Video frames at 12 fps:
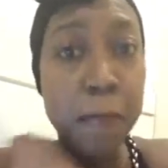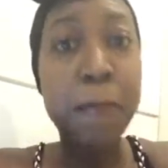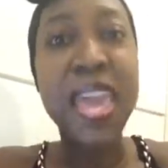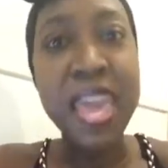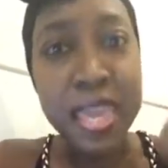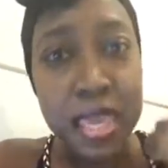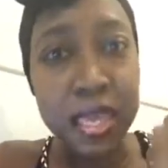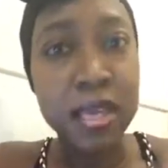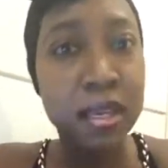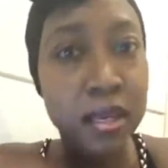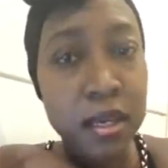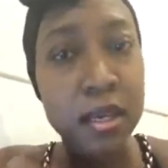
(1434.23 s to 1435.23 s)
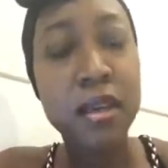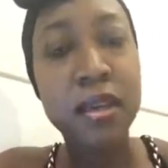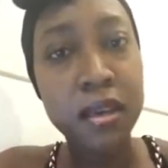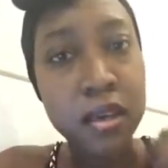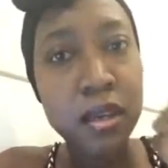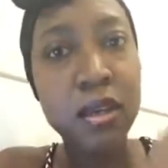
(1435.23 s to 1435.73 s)
pay
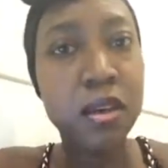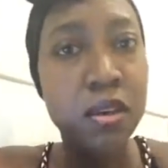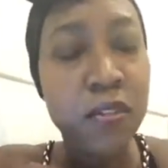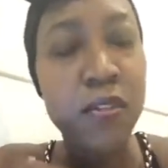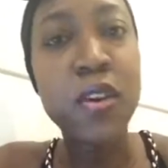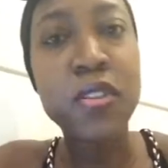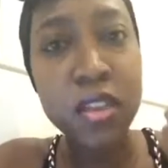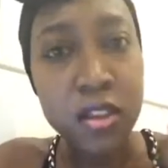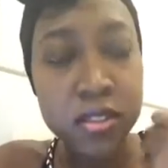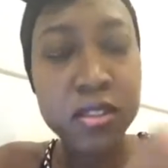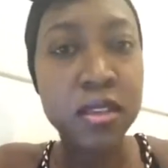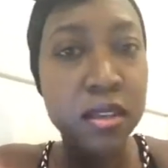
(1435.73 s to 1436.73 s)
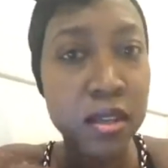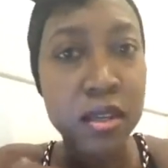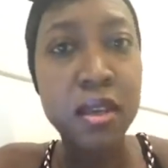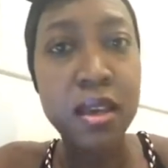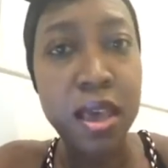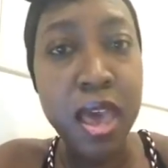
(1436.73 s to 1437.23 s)
for not
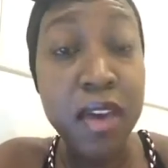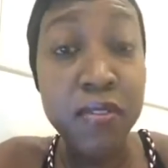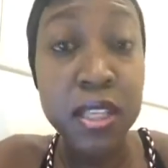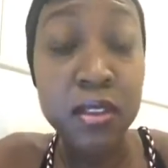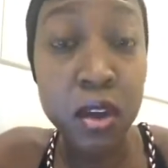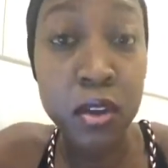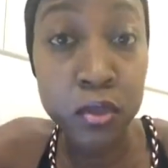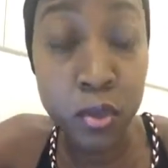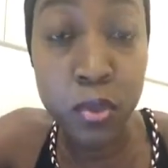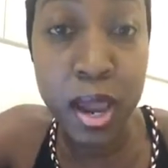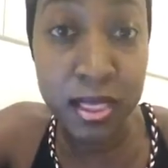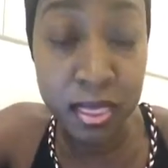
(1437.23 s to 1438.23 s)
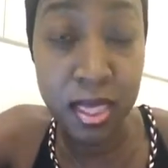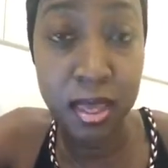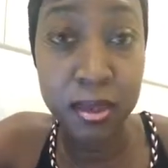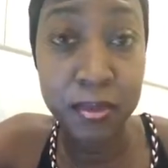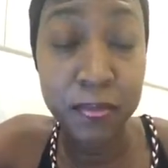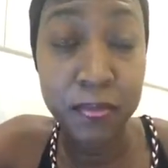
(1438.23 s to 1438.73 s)
having done the right
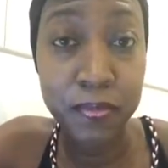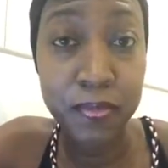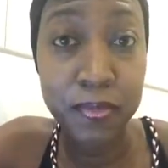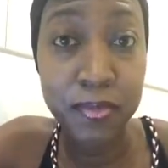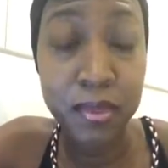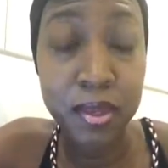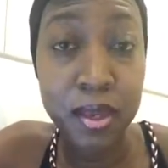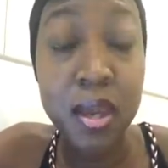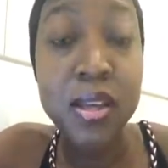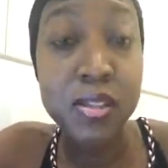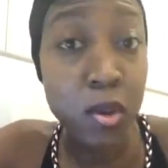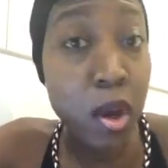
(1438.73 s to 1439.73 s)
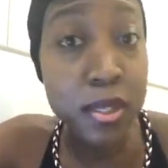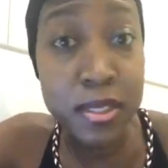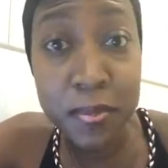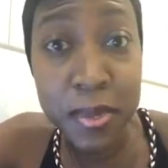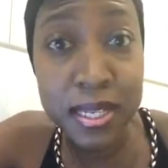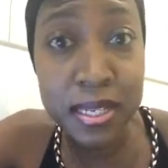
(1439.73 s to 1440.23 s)
thing. So
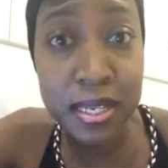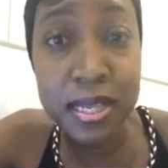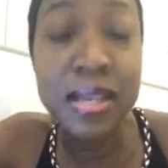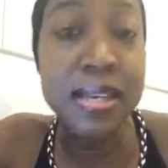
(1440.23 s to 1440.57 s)
ultimately,